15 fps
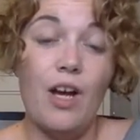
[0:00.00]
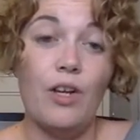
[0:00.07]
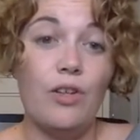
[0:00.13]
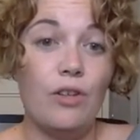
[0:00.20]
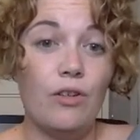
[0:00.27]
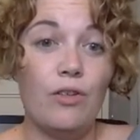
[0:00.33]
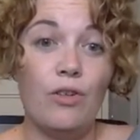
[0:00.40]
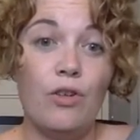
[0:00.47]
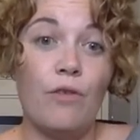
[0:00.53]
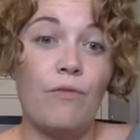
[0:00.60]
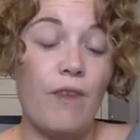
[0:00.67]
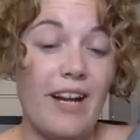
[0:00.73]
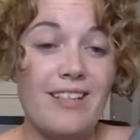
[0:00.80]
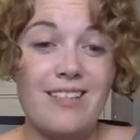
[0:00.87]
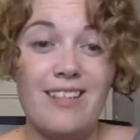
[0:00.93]
your
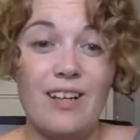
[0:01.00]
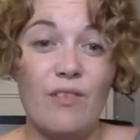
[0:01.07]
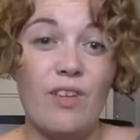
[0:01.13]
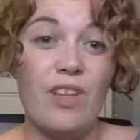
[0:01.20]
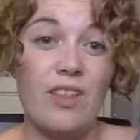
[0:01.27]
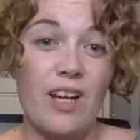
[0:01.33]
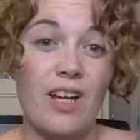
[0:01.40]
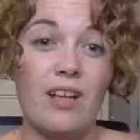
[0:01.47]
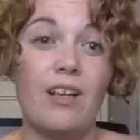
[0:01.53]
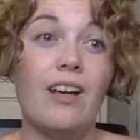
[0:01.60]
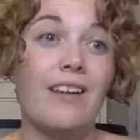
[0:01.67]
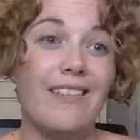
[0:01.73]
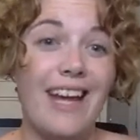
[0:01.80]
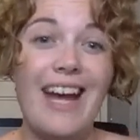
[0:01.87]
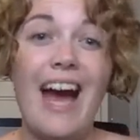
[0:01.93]
friends and everything,
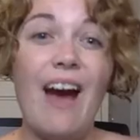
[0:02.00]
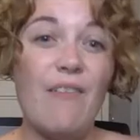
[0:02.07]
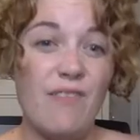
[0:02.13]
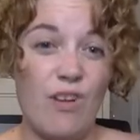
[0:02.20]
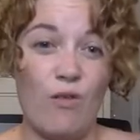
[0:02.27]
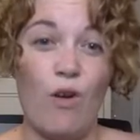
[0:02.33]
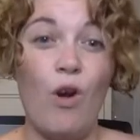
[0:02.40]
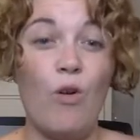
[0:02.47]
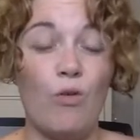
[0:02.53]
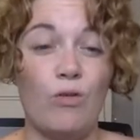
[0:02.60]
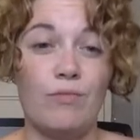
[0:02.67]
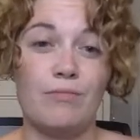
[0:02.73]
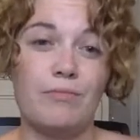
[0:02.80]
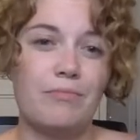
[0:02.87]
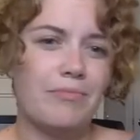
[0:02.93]
they have their
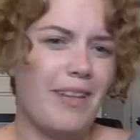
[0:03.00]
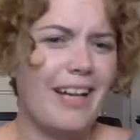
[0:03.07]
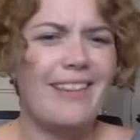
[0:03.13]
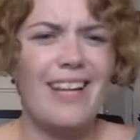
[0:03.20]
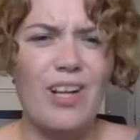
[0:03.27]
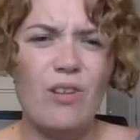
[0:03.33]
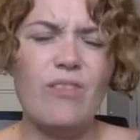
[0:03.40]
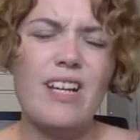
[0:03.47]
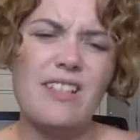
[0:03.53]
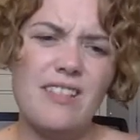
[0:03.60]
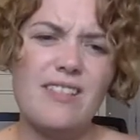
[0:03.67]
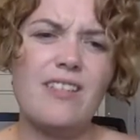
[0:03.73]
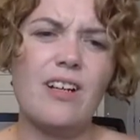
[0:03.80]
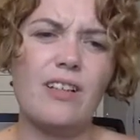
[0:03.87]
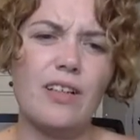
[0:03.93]
own, but they don't
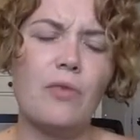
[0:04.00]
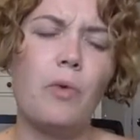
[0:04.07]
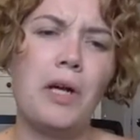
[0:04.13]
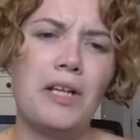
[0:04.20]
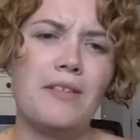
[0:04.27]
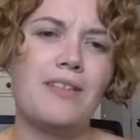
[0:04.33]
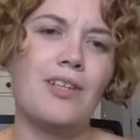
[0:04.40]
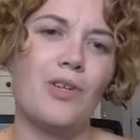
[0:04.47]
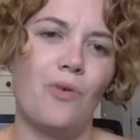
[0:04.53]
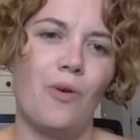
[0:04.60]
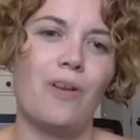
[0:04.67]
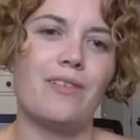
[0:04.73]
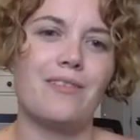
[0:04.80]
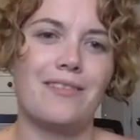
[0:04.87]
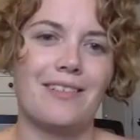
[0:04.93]
necessarily want to see
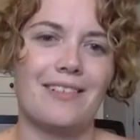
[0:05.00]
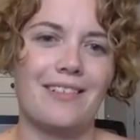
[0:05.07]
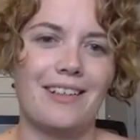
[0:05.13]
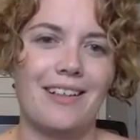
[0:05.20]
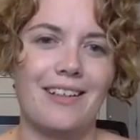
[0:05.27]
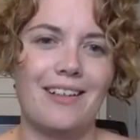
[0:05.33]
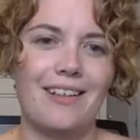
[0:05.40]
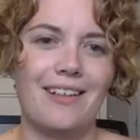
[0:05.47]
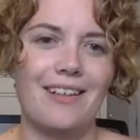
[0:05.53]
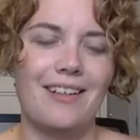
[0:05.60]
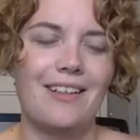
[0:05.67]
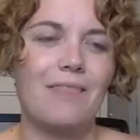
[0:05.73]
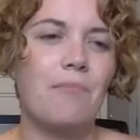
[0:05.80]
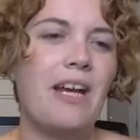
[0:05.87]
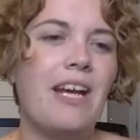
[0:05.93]
yours.
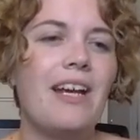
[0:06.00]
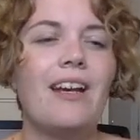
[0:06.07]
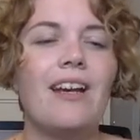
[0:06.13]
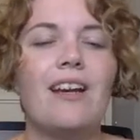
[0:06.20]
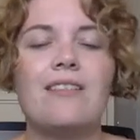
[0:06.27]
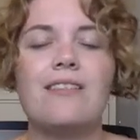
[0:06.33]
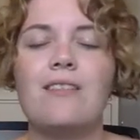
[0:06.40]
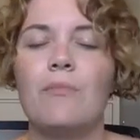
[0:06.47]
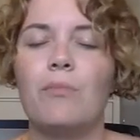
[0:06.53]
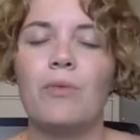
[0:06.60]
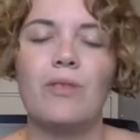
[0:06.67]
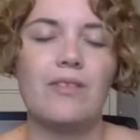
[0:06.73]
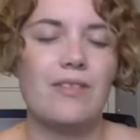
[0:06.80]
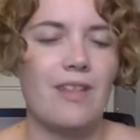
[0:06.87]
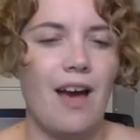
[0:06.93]
Making it as simple
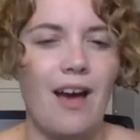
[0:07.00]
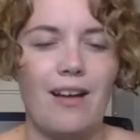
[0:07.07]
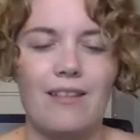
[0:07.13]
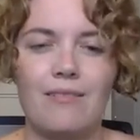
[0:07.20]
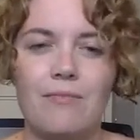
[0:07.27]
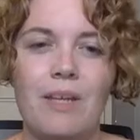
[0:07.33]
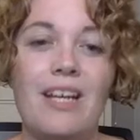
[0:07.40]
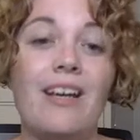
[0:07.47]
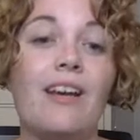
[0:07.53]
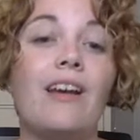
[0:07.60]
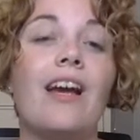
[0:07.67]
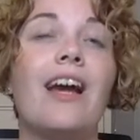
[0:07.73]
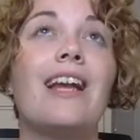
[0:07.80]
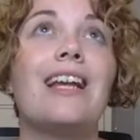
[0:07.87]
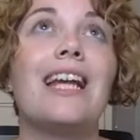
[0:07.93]
as that, making
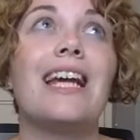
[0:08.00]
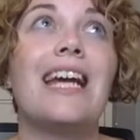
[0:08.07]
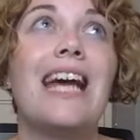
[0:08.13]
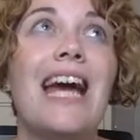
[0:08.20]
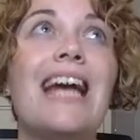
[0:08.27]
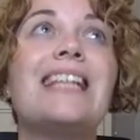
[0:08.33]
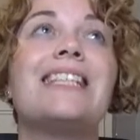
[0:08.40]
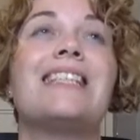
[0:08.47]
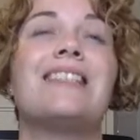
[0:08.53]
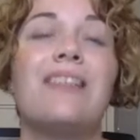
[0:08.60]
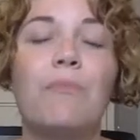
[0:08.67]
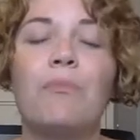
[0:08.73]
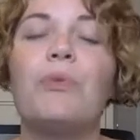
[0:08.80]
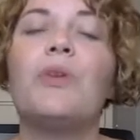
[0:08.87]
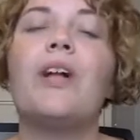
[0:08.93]
it as
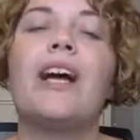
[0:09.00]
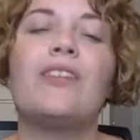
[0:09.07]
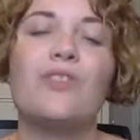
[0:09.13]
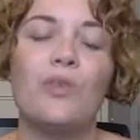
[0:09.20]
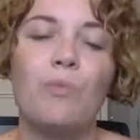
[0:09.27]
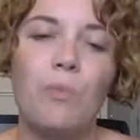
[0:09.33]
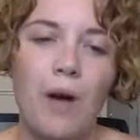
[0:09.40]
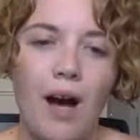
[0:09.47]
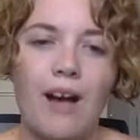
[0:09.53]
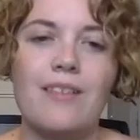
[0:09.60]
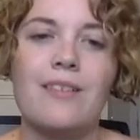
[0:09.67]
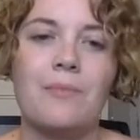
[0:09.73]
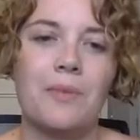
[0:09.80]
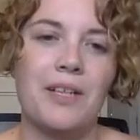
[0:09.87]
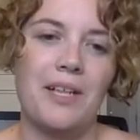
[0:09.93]
simple as you
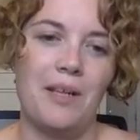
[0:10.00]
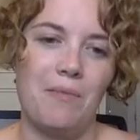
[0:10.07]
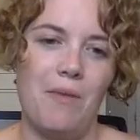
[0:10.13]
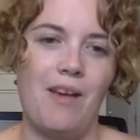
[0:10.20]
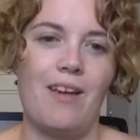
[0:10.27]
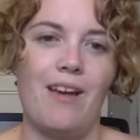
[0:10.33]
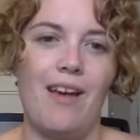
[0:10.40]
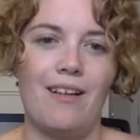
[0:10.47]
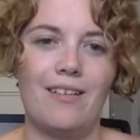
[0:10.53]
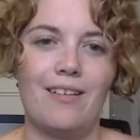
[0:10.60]
possibly can make it.